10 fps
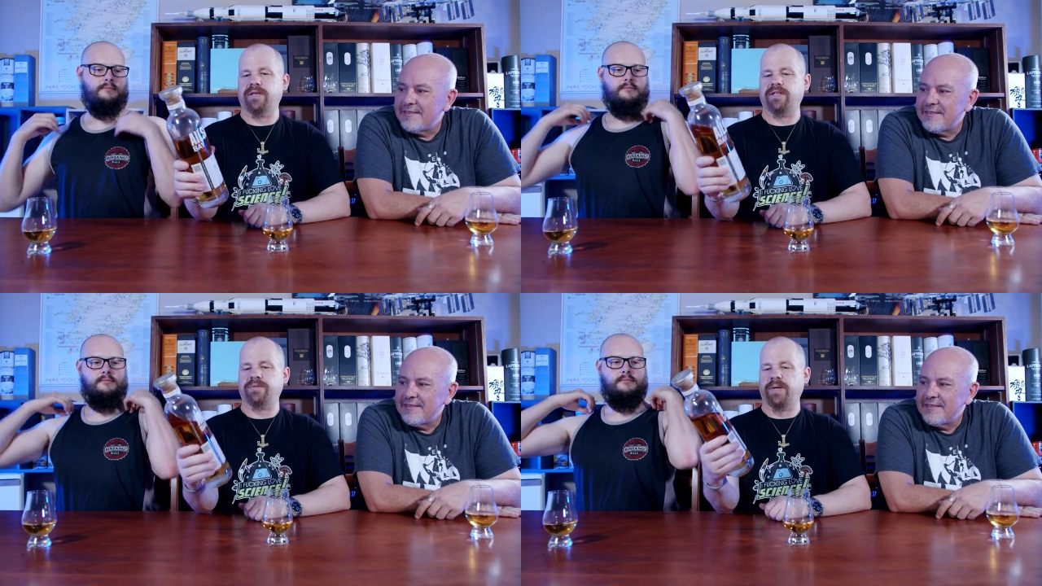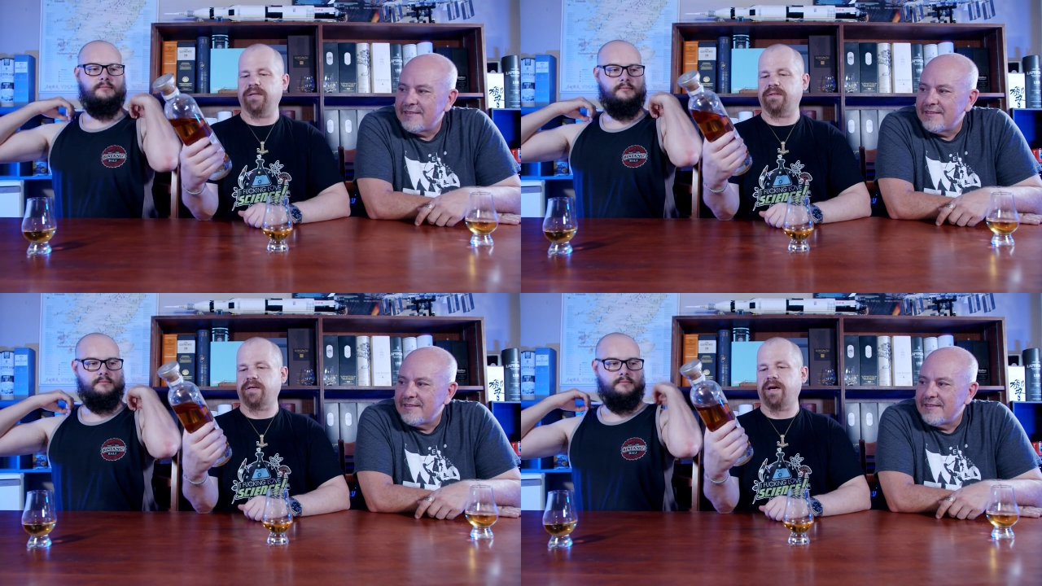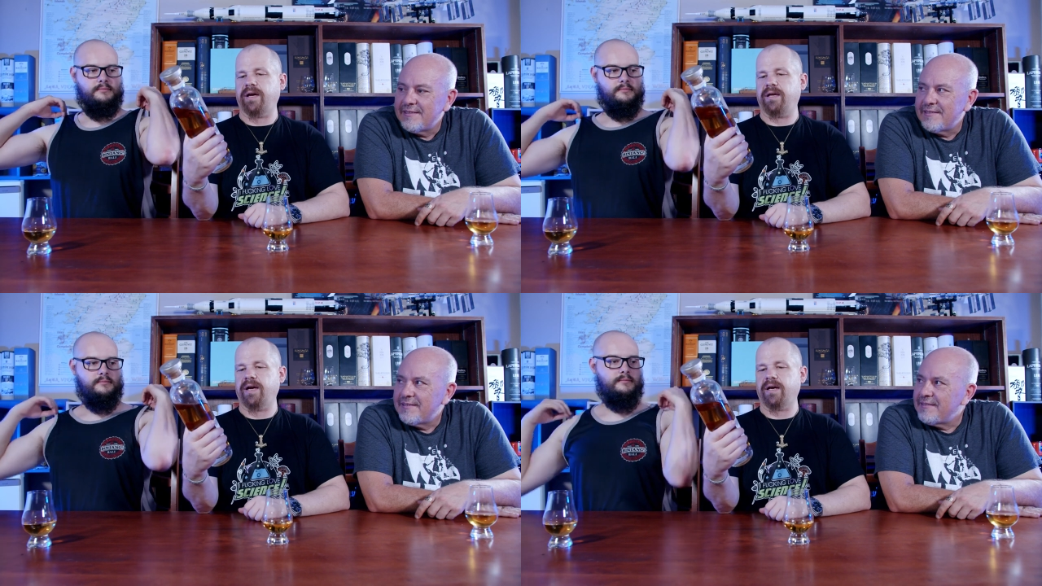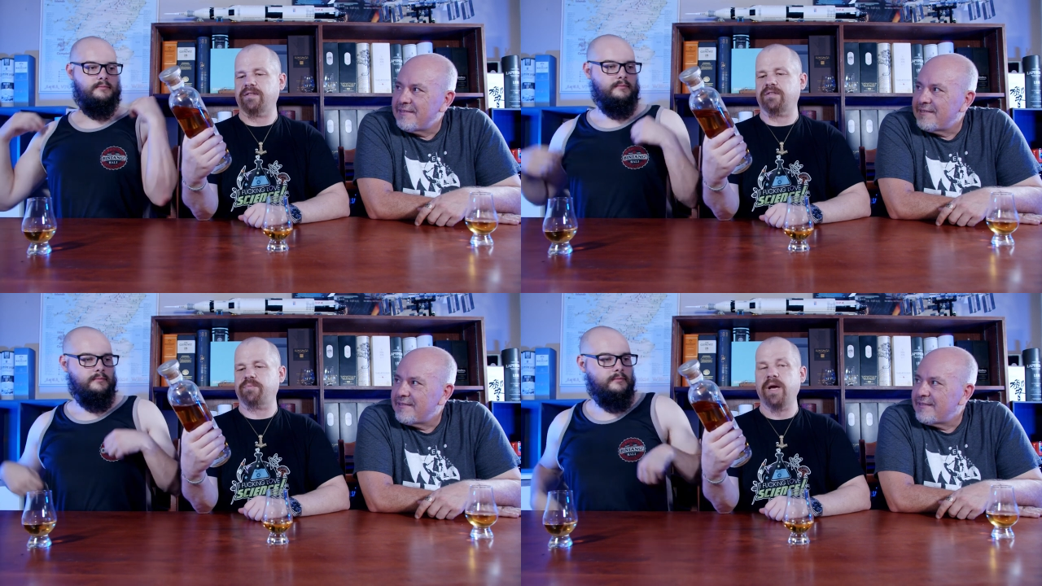Speaker 1: So this one's a
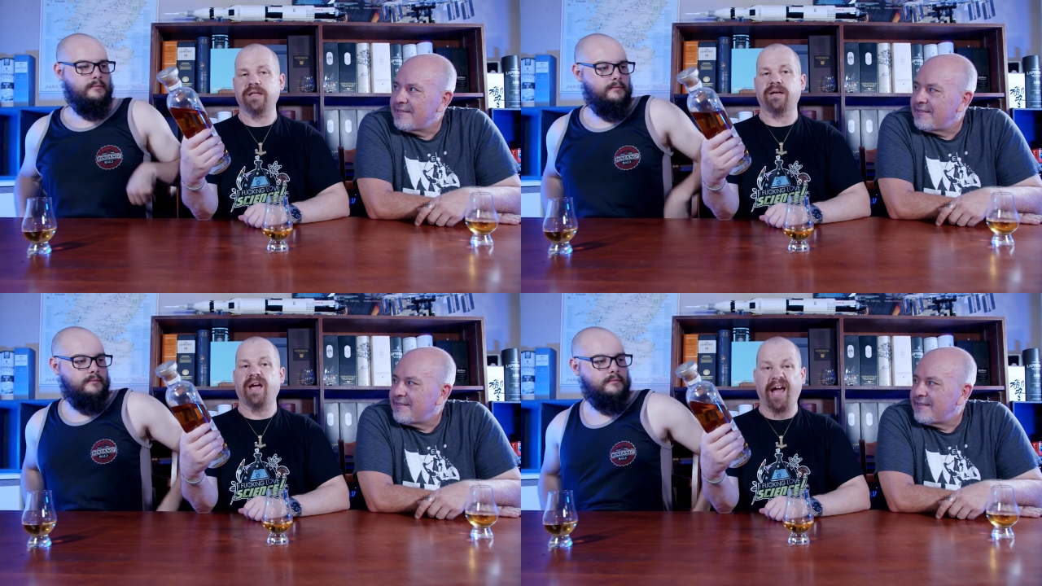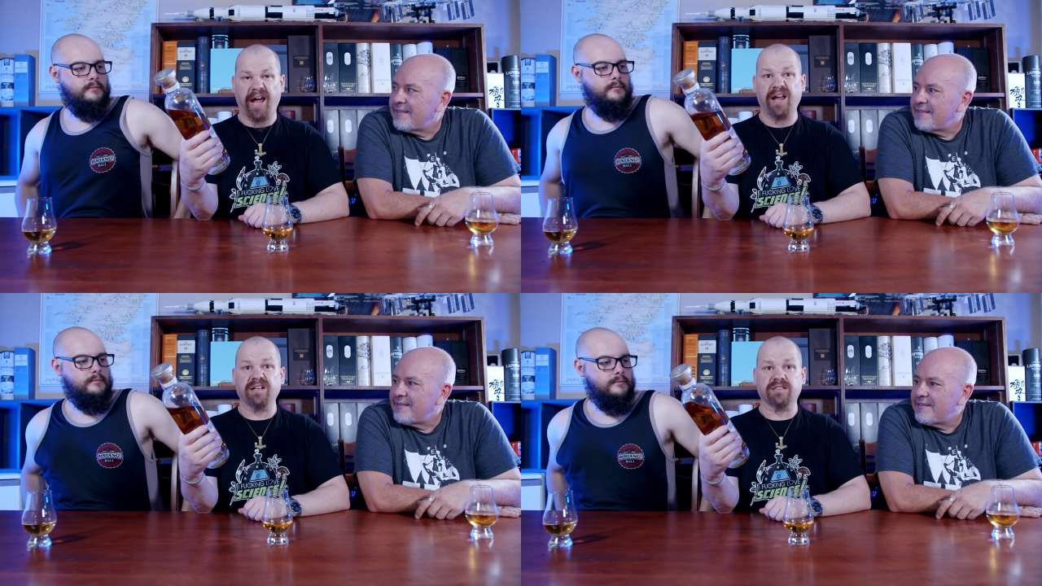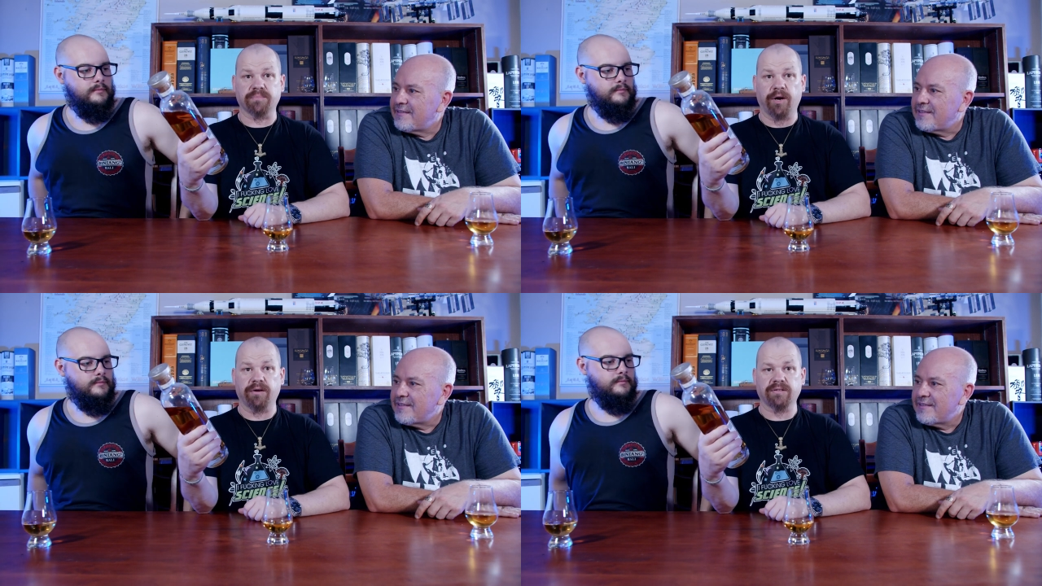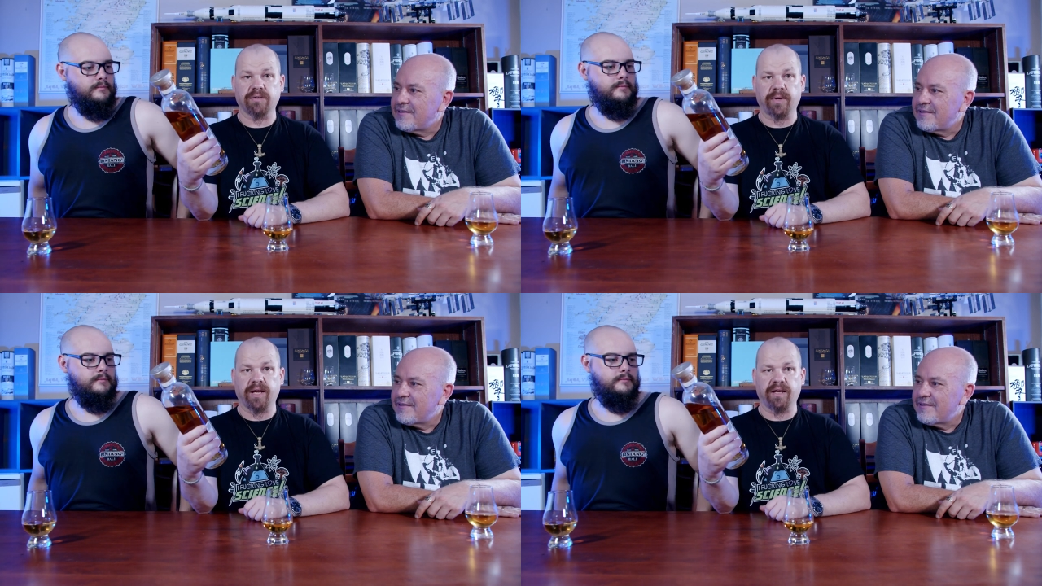sweet and smoke,
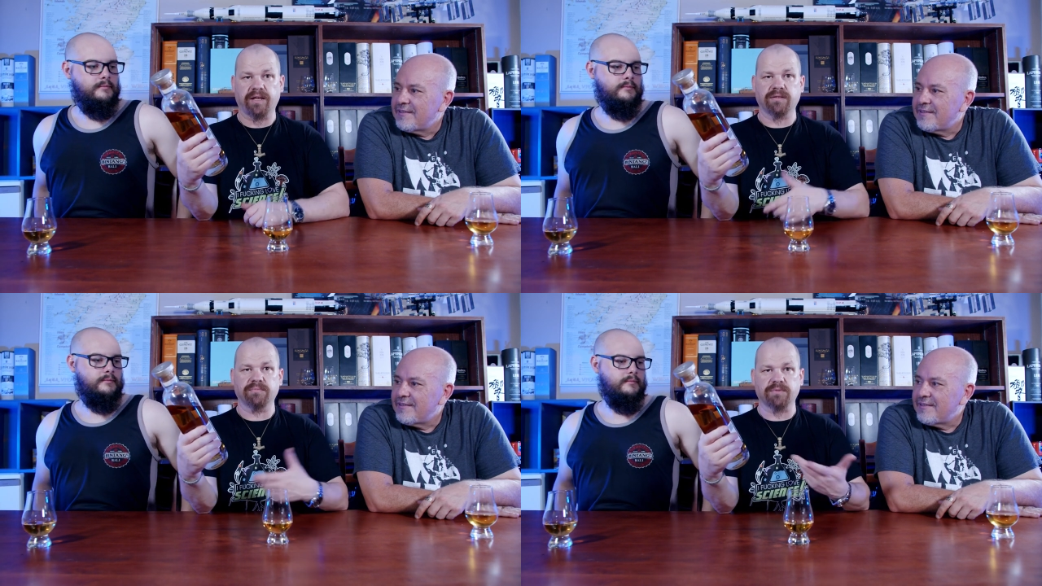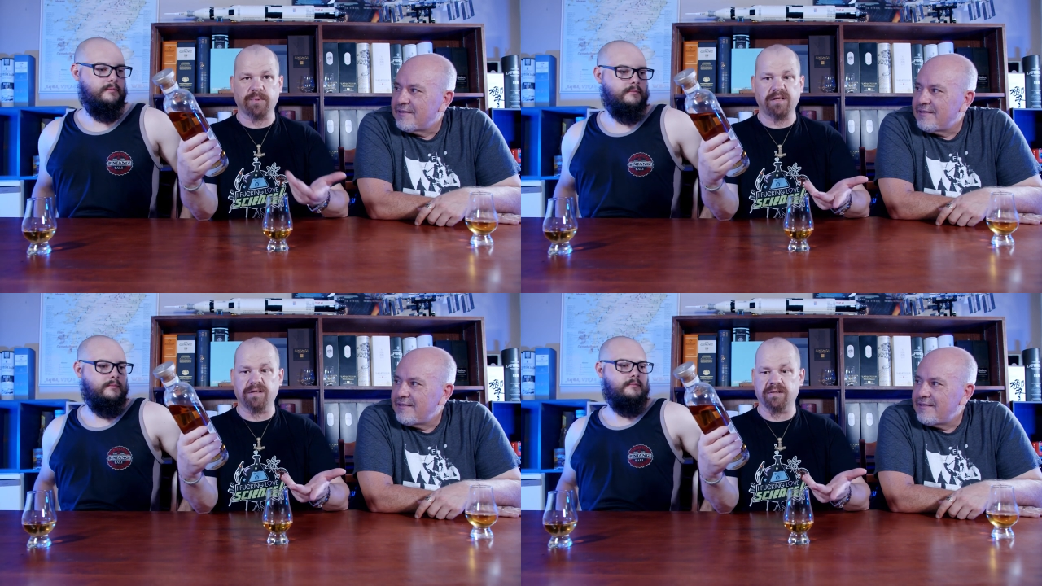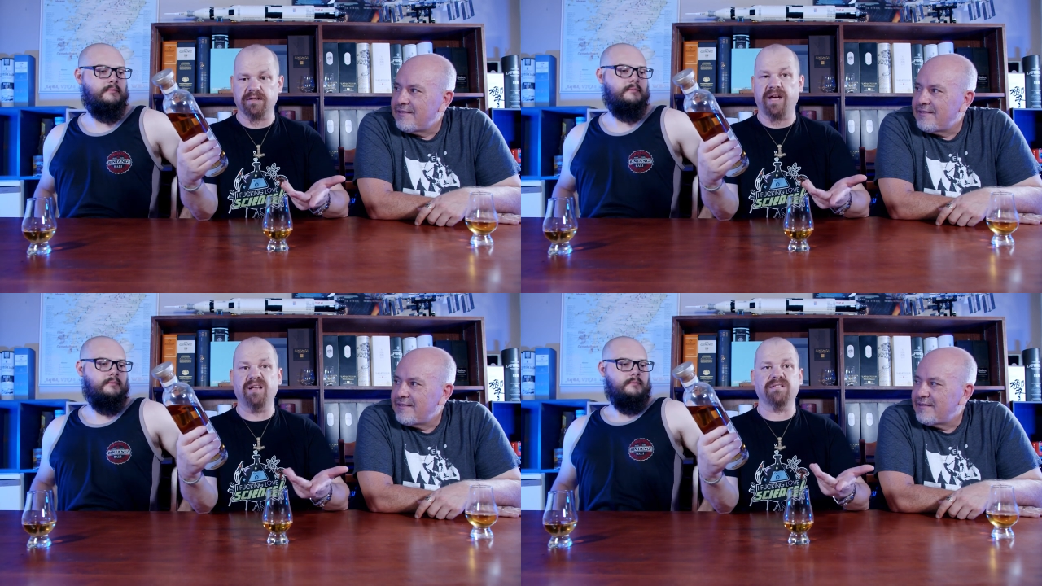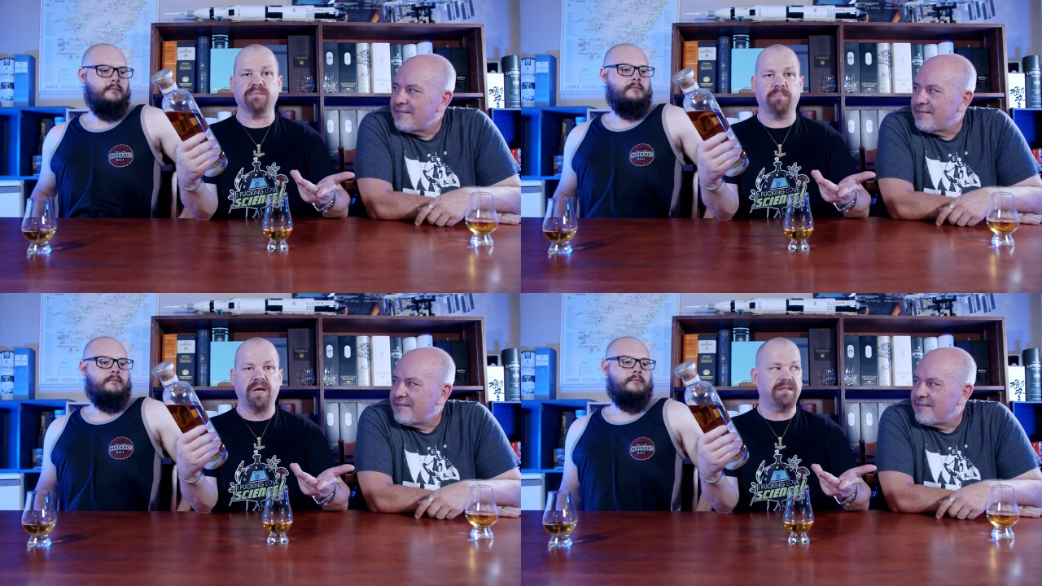so we're going to get some sweetness and
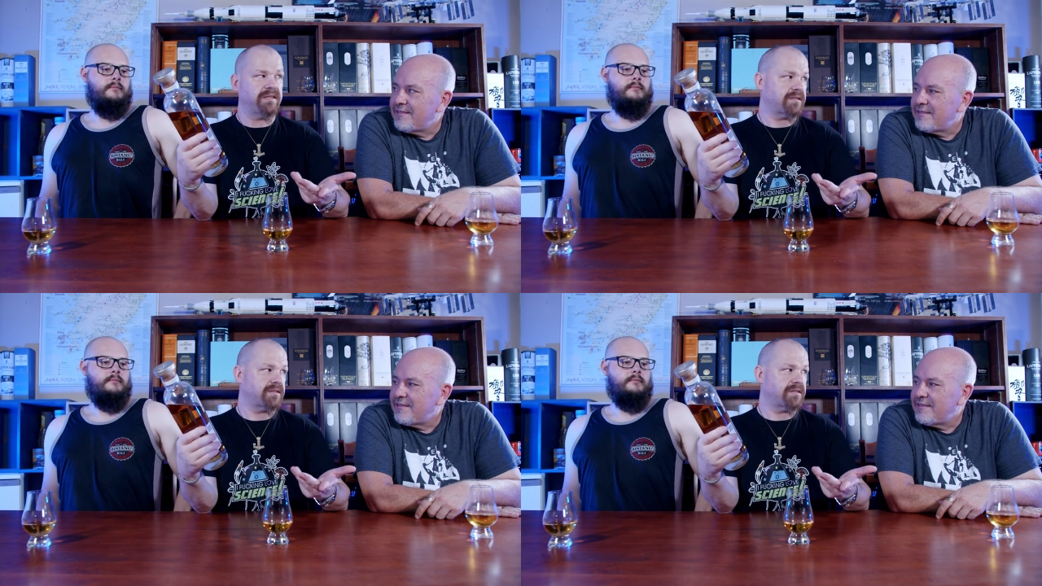some peaty